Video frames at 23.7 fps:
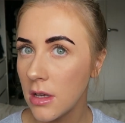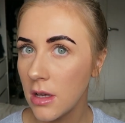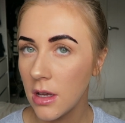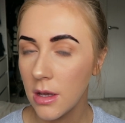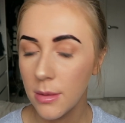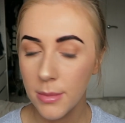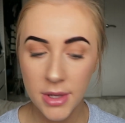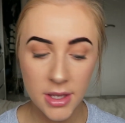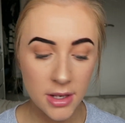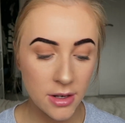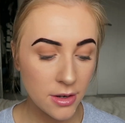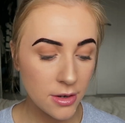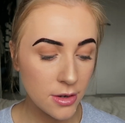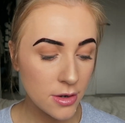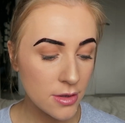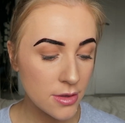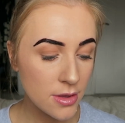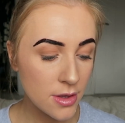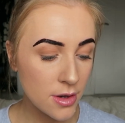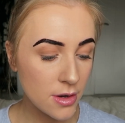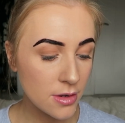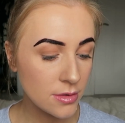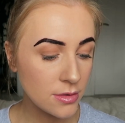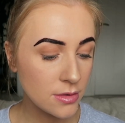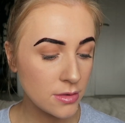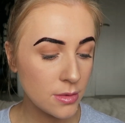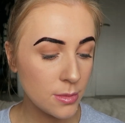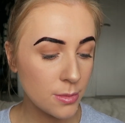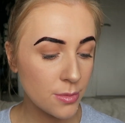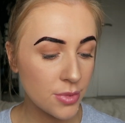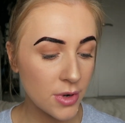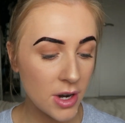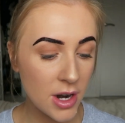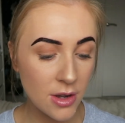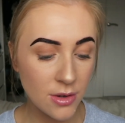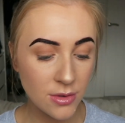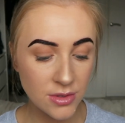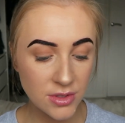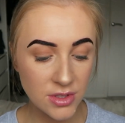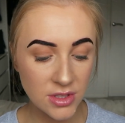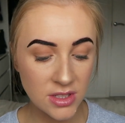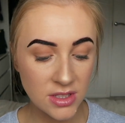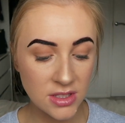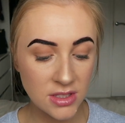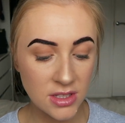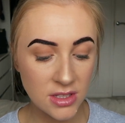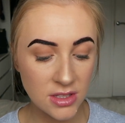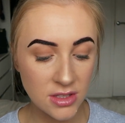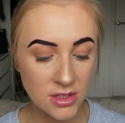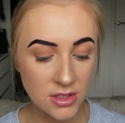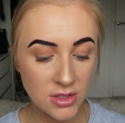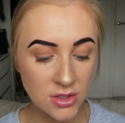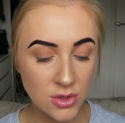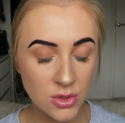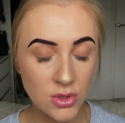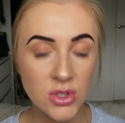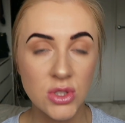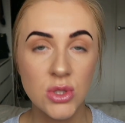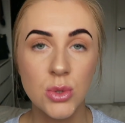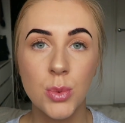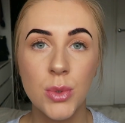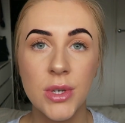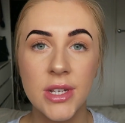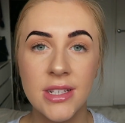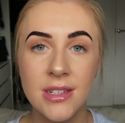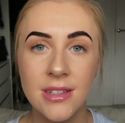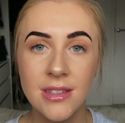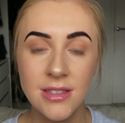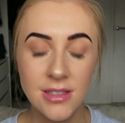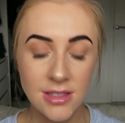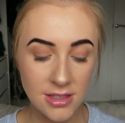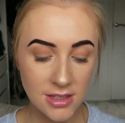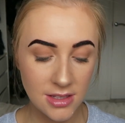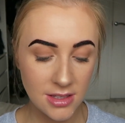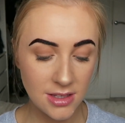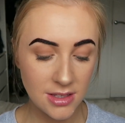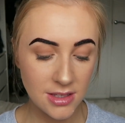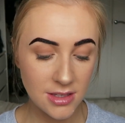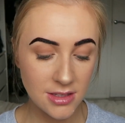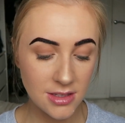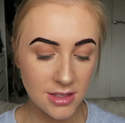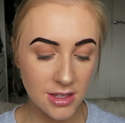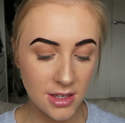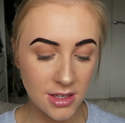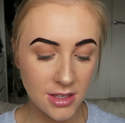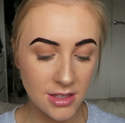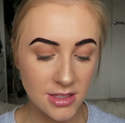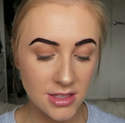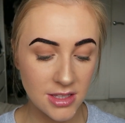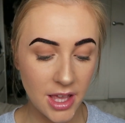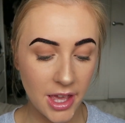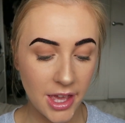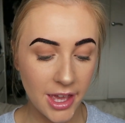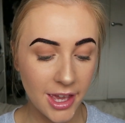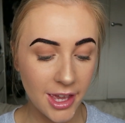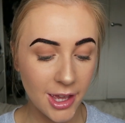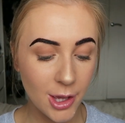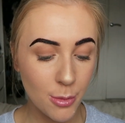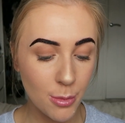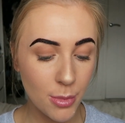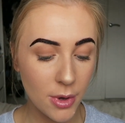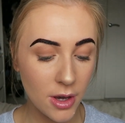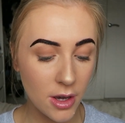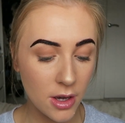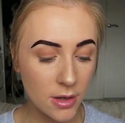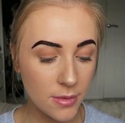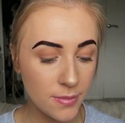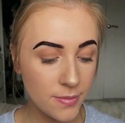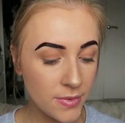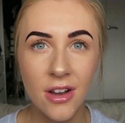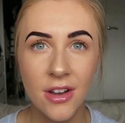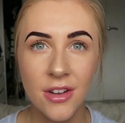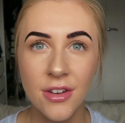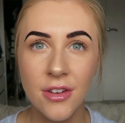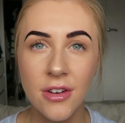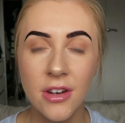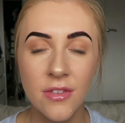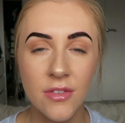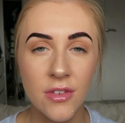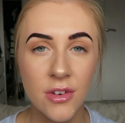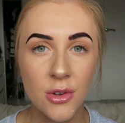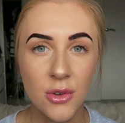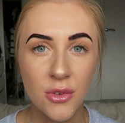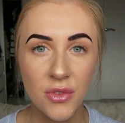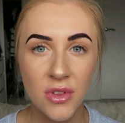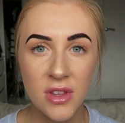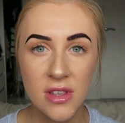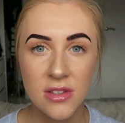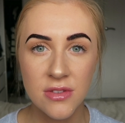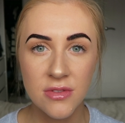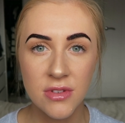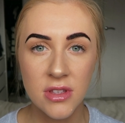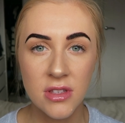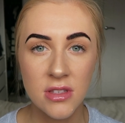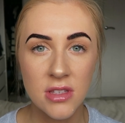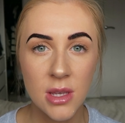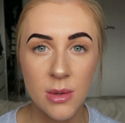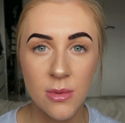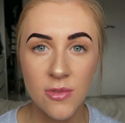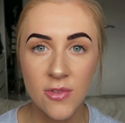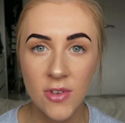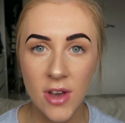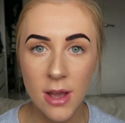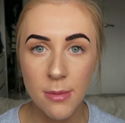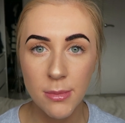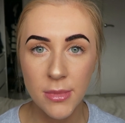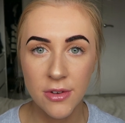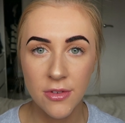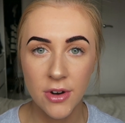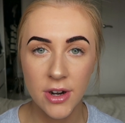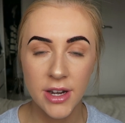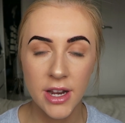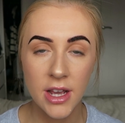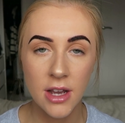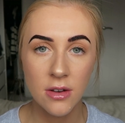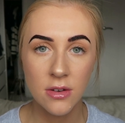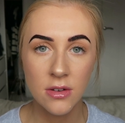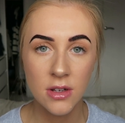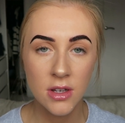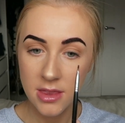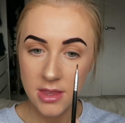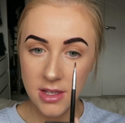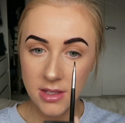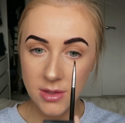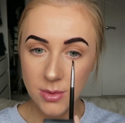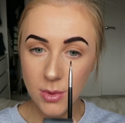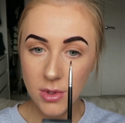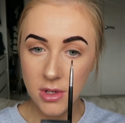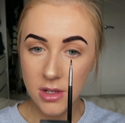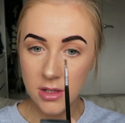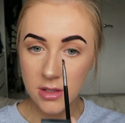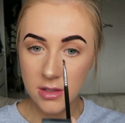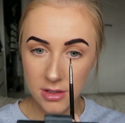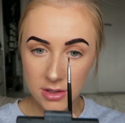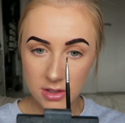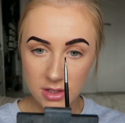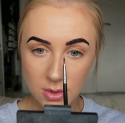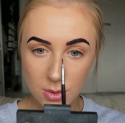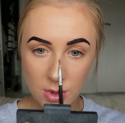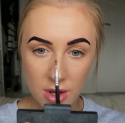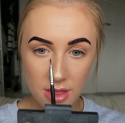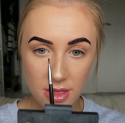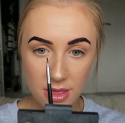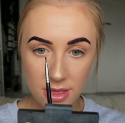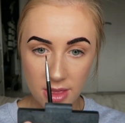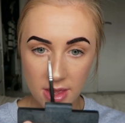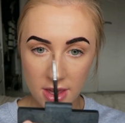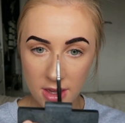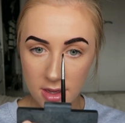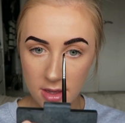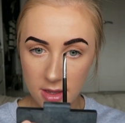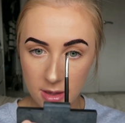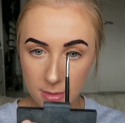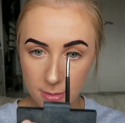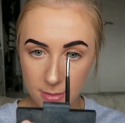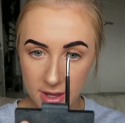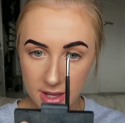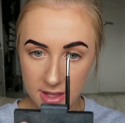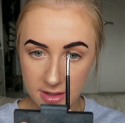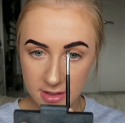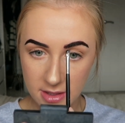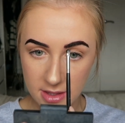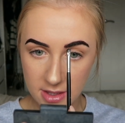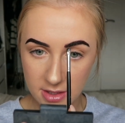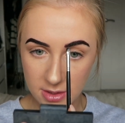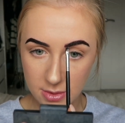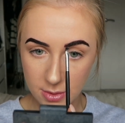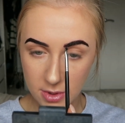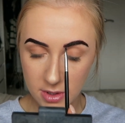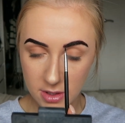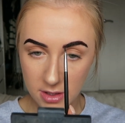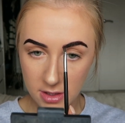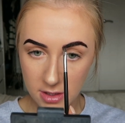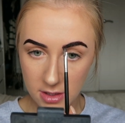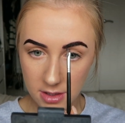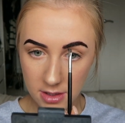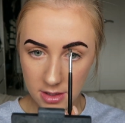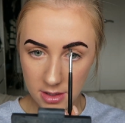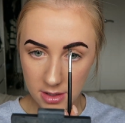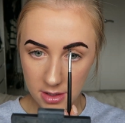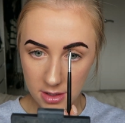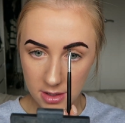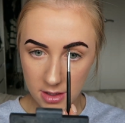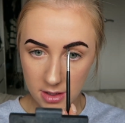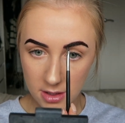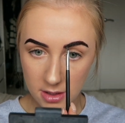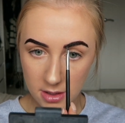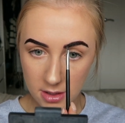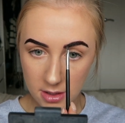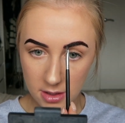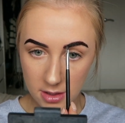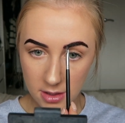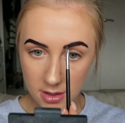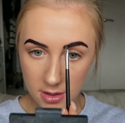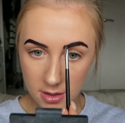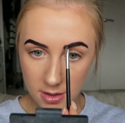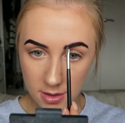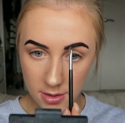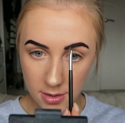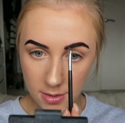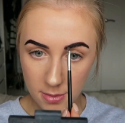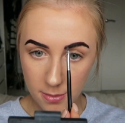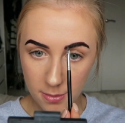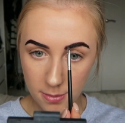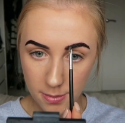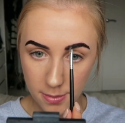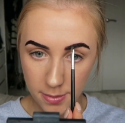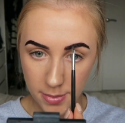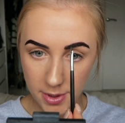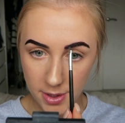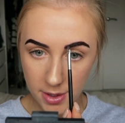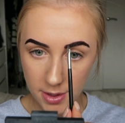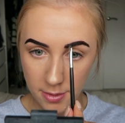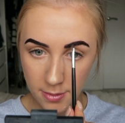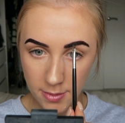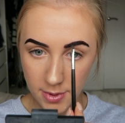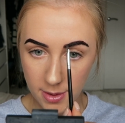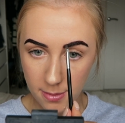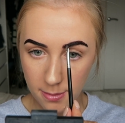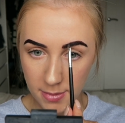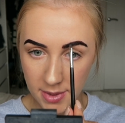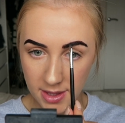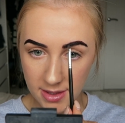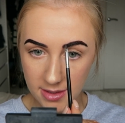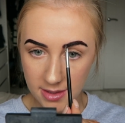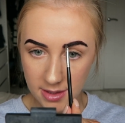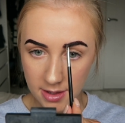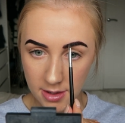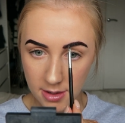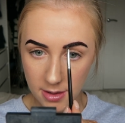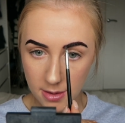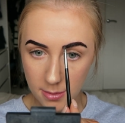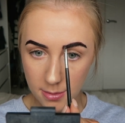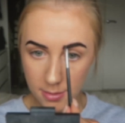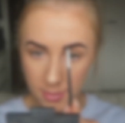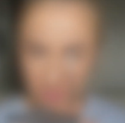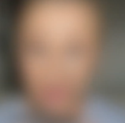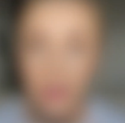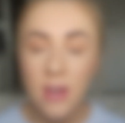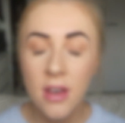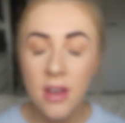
I mean, I know the whole brows are sisters not twins is like a saying, but I don't even know if these are in the same family right now. This one looks quite thick compared to this one, but I don't want to mess it up.